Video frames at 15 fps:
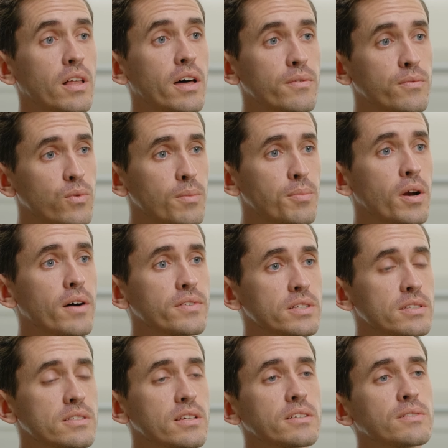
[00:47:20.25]
a lot of
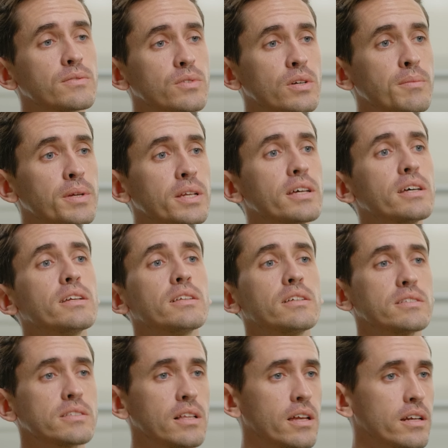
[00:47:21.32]
for-profit incentive creeping in, and
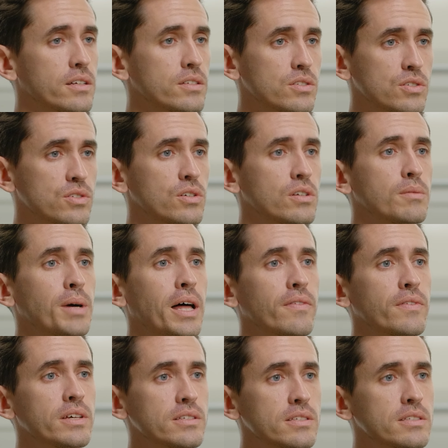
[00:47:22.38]
there's a lot of concern
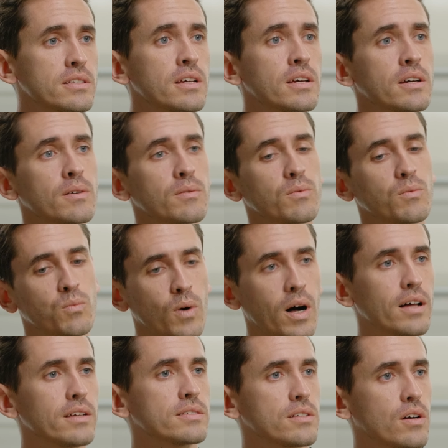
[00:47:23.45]
about this,
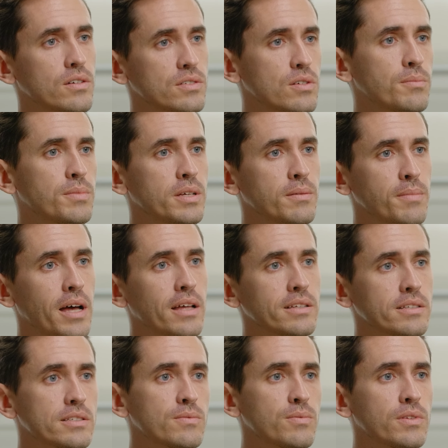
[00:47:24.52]
whilst also being
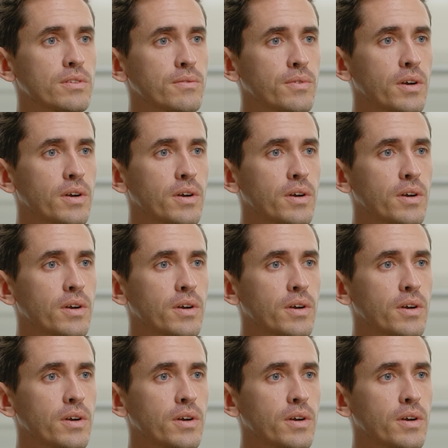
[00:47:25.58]
balanced with mm-hmm.